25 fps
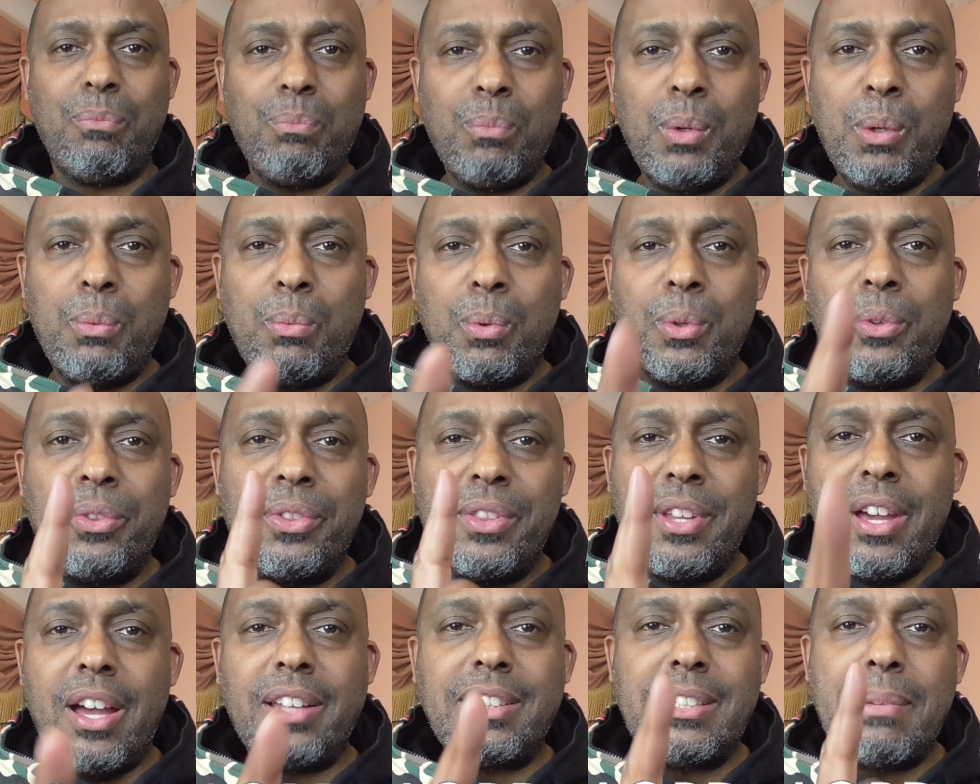we will
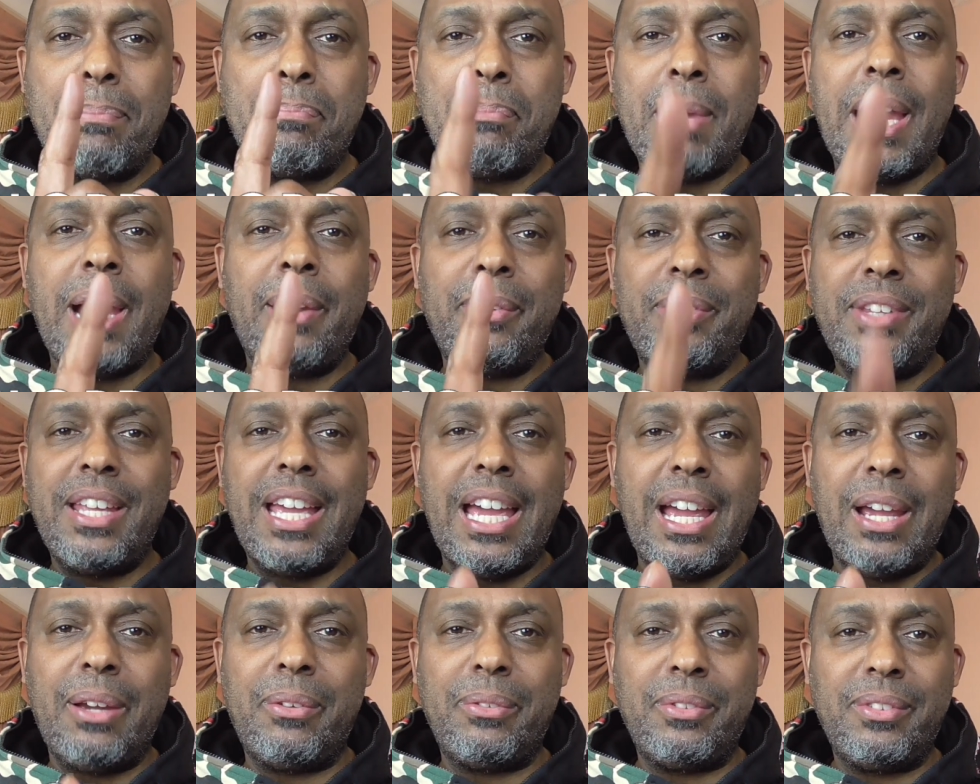not bow
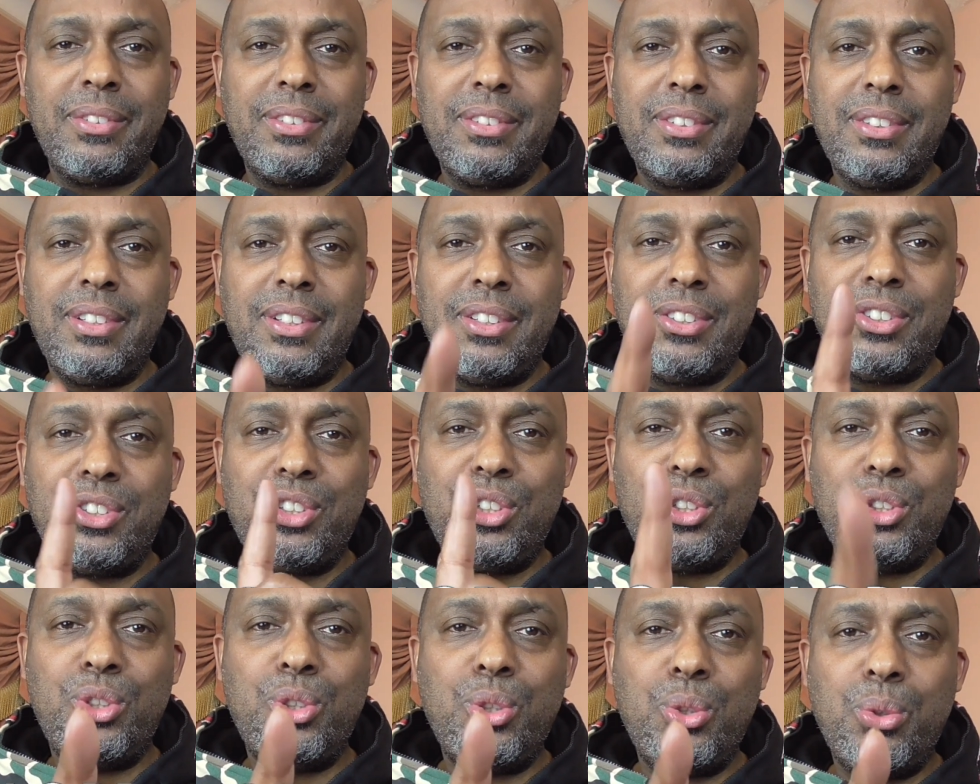down
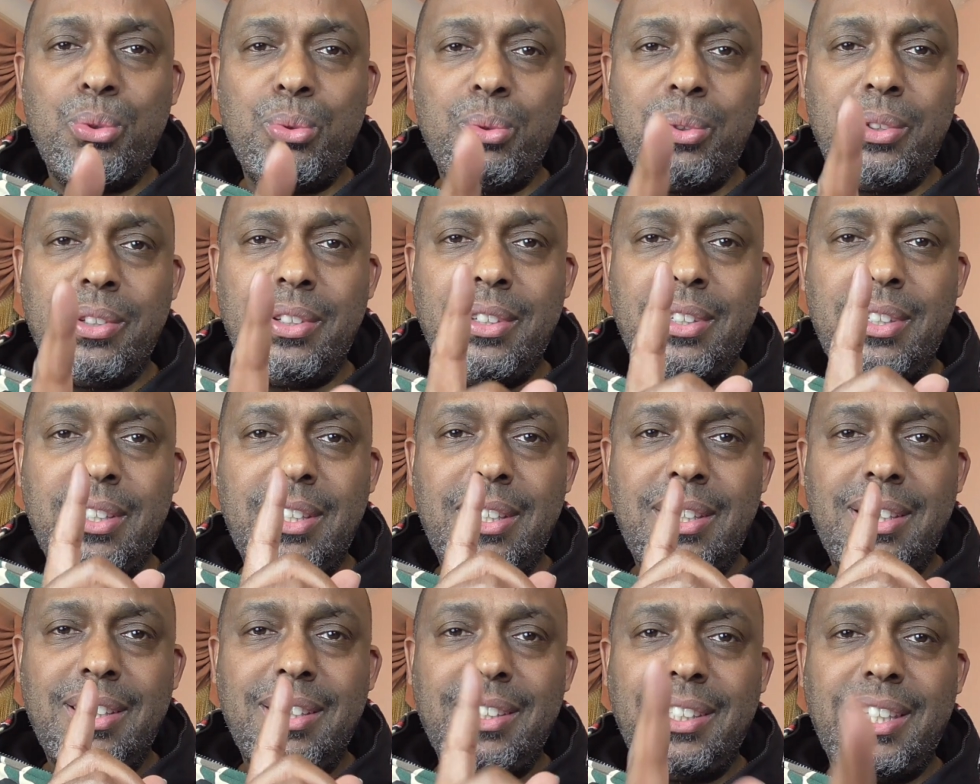to
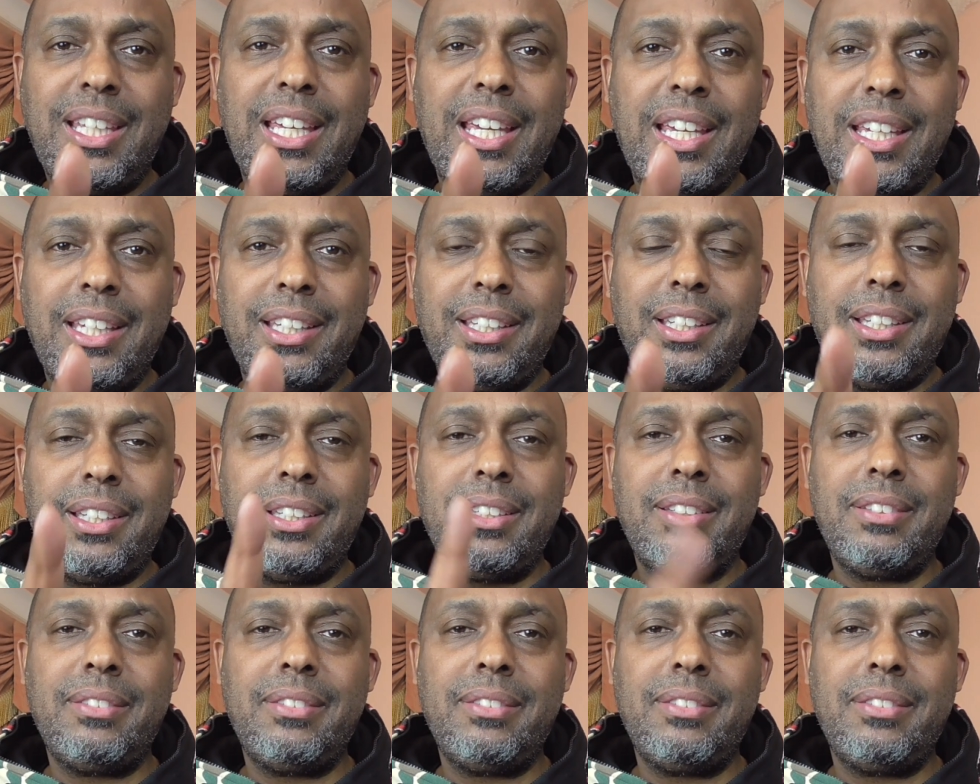you, King.